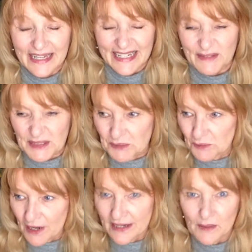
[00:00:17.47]
It was
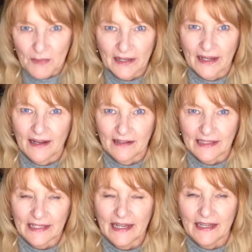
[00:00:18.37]
right up my
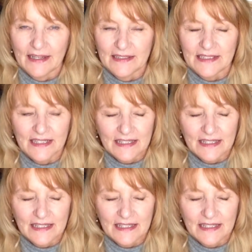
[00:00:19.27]
alley, and